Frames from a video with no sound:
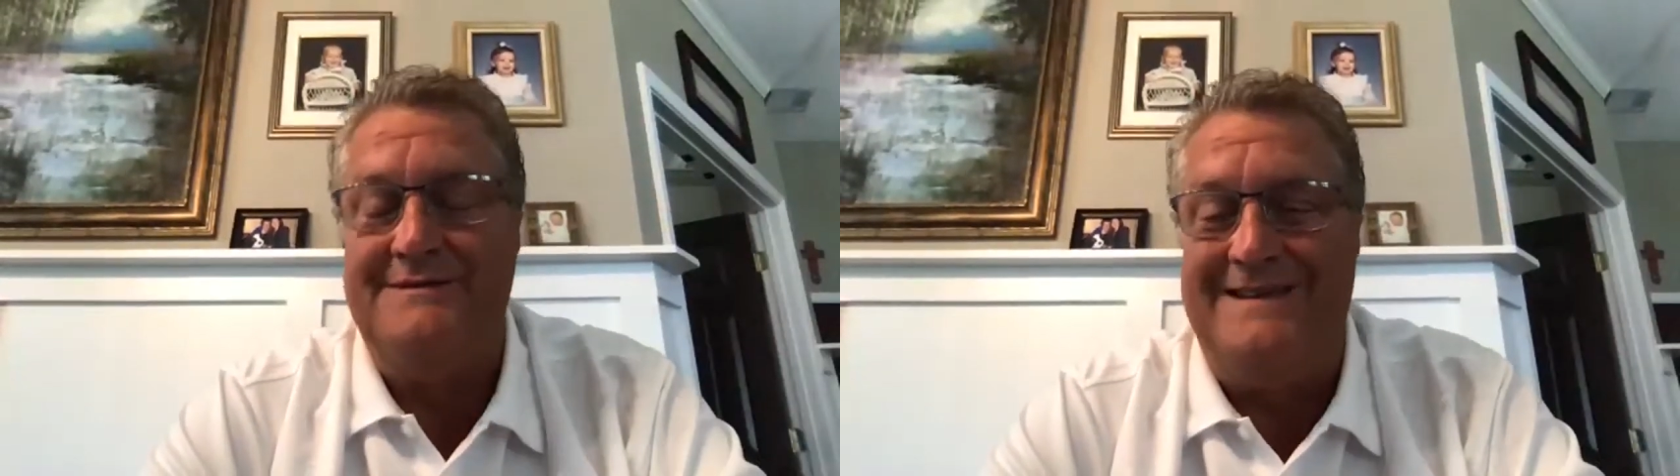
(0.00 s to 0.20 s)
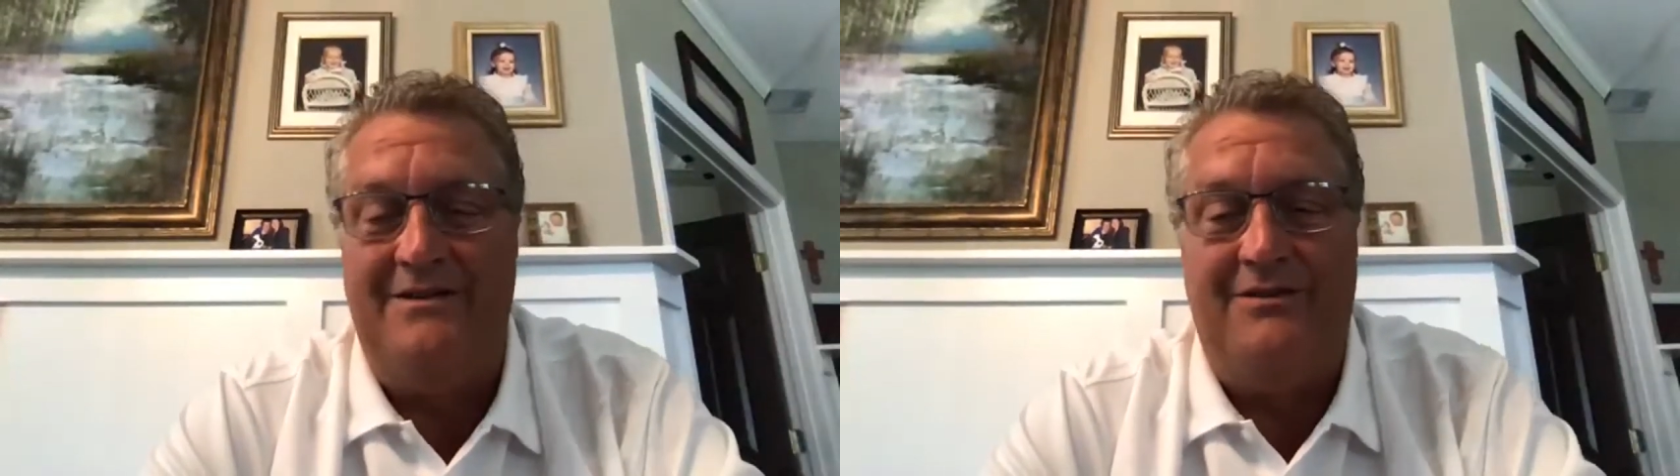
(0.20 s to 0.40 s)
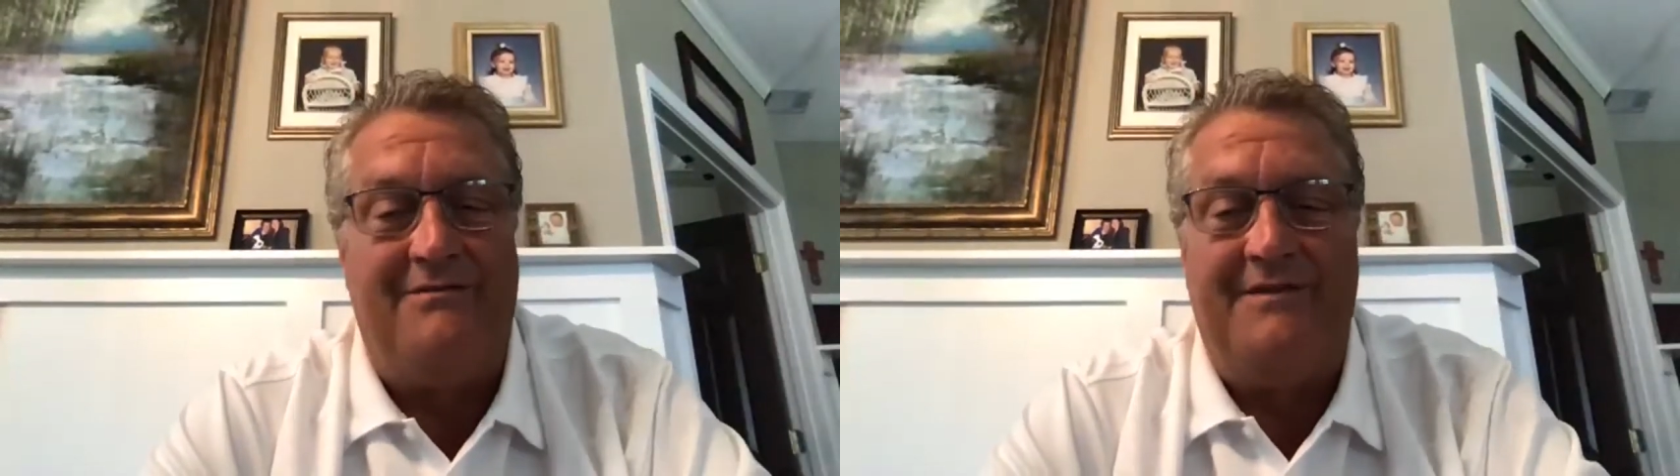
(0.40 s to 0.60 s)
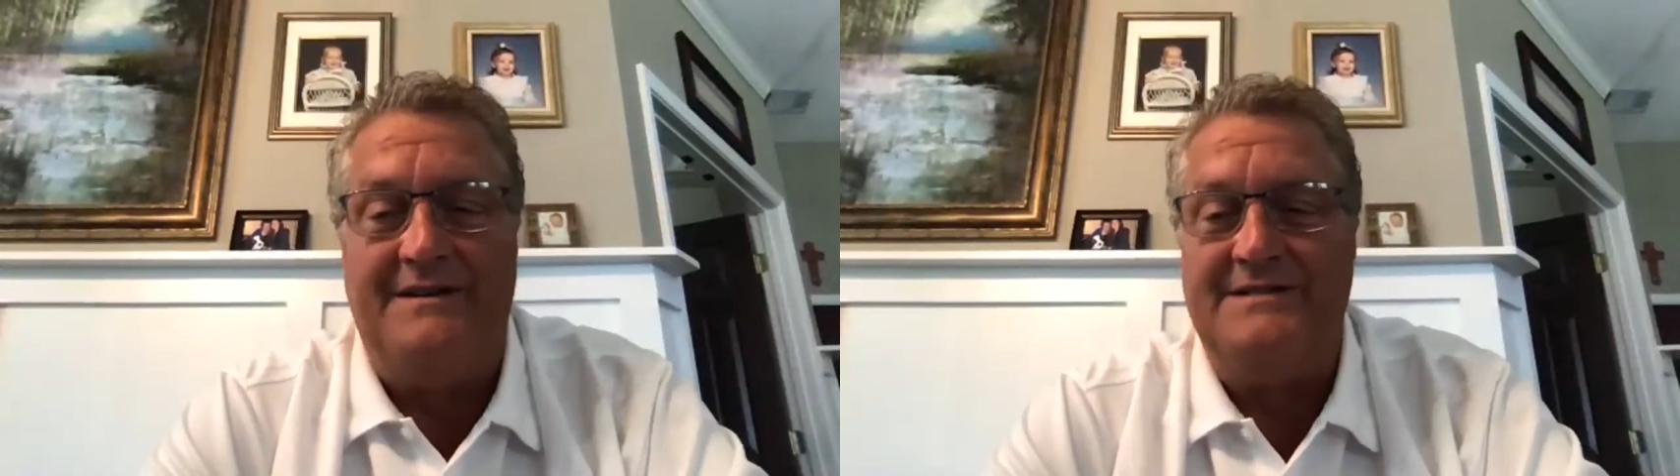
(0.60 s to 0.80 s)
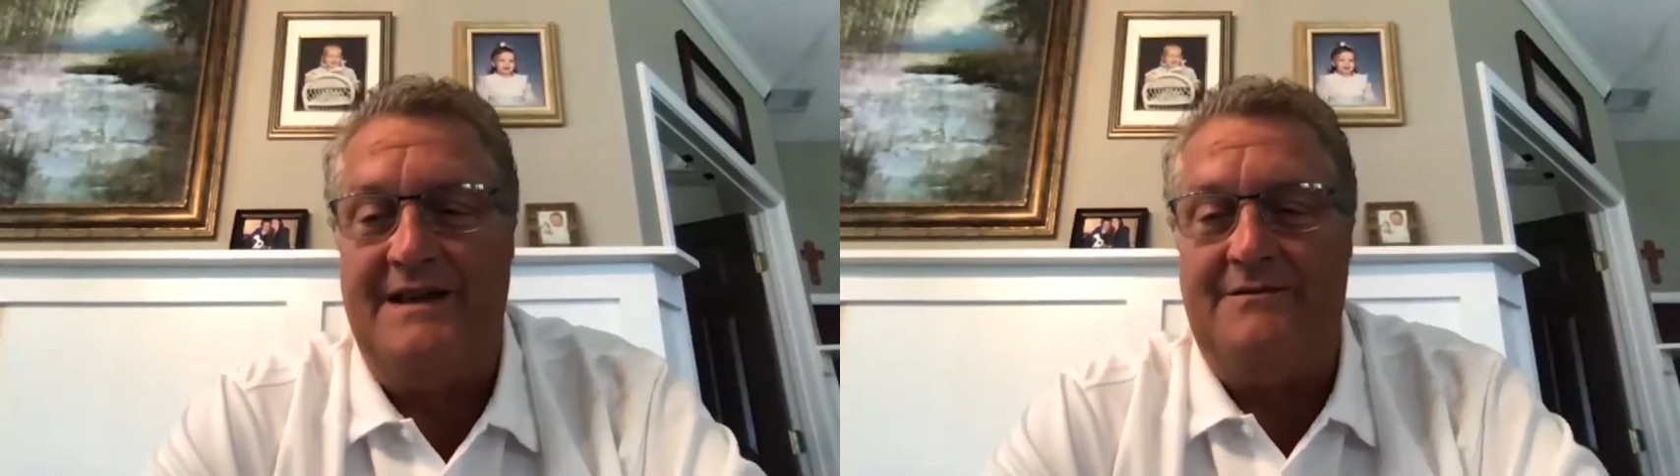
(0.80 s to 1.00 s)
hey, you got to
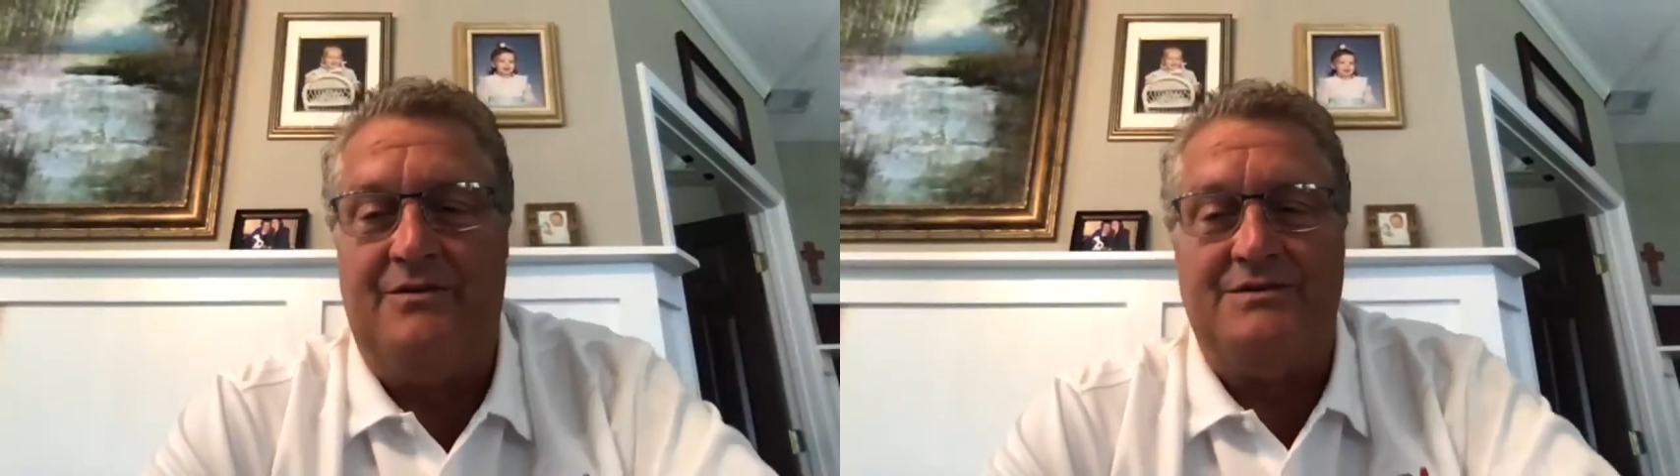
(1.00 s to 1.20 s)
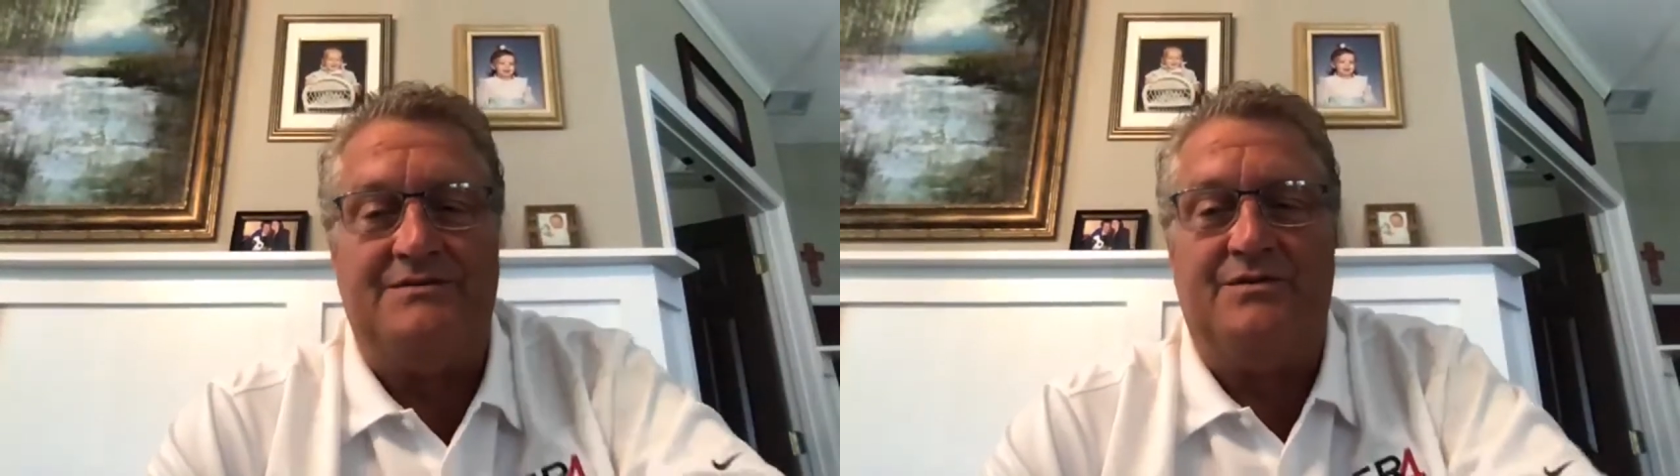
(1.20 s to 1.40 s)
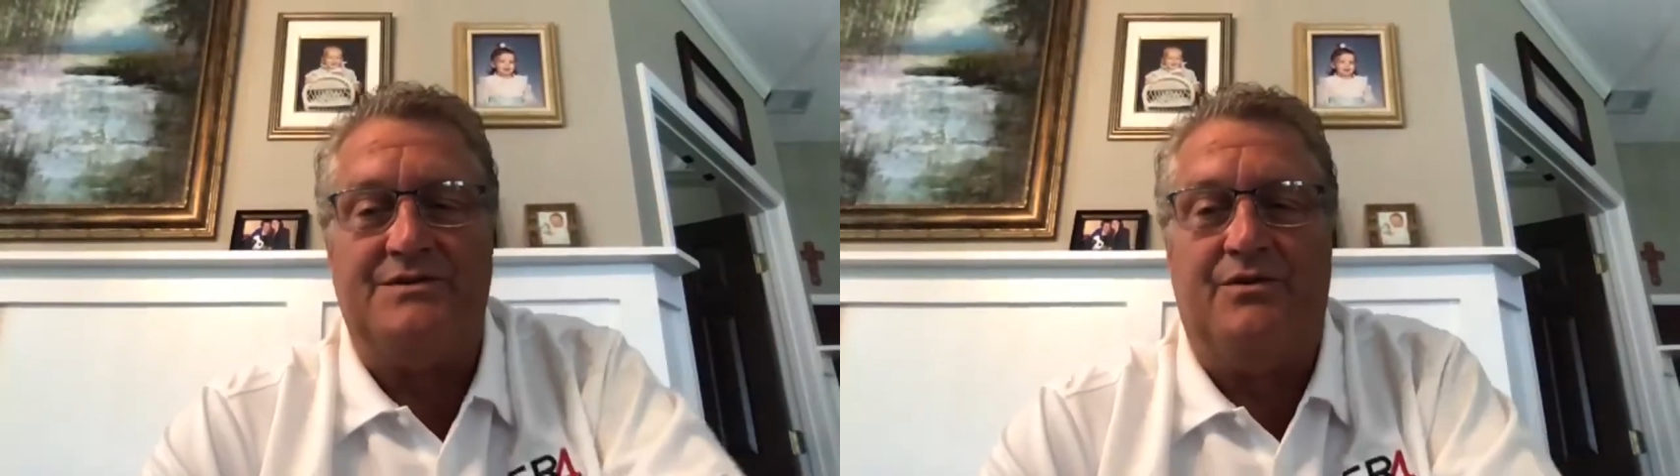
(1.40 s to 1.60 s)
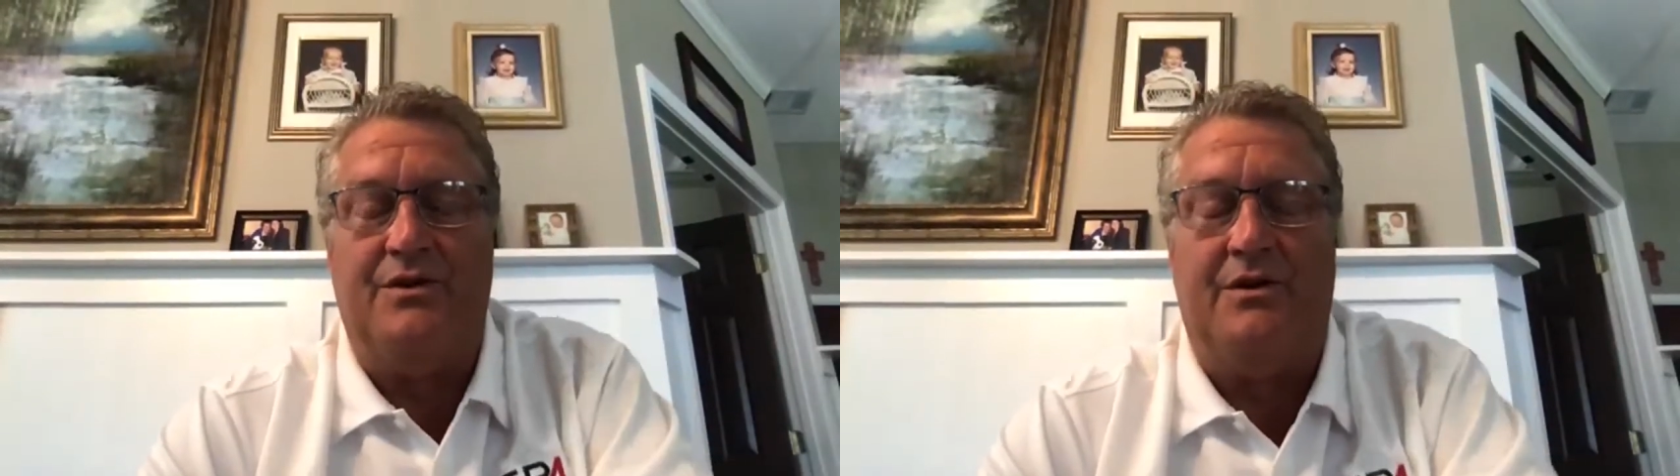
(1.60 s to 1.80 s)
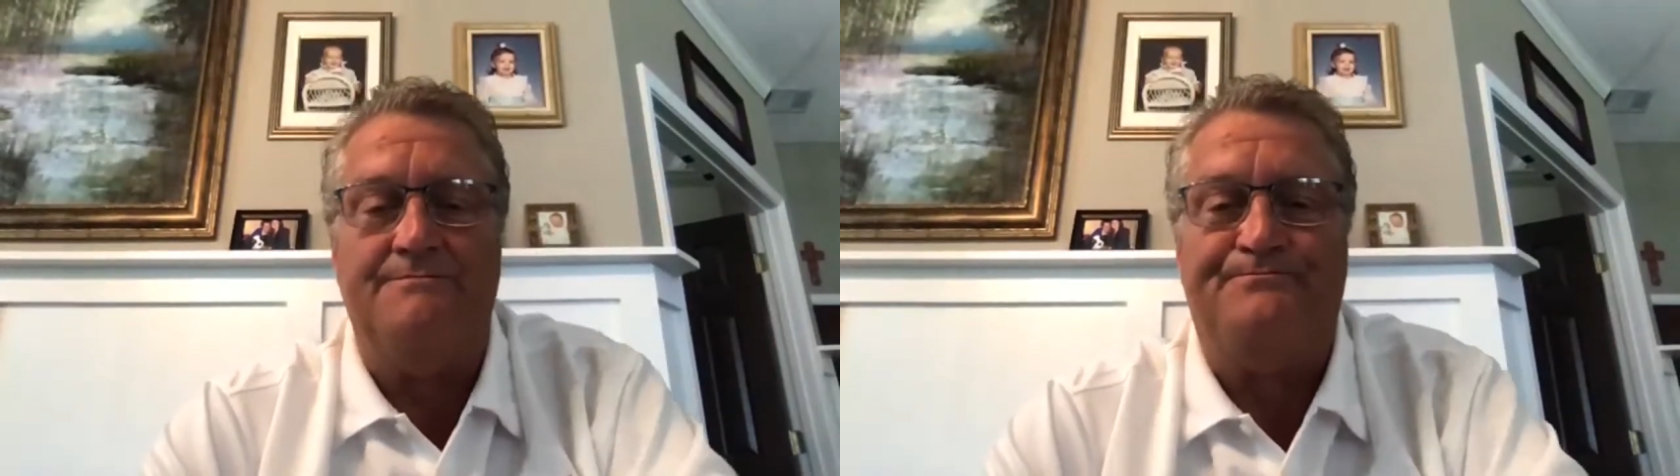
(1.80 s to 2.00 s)
fix that. What's going on?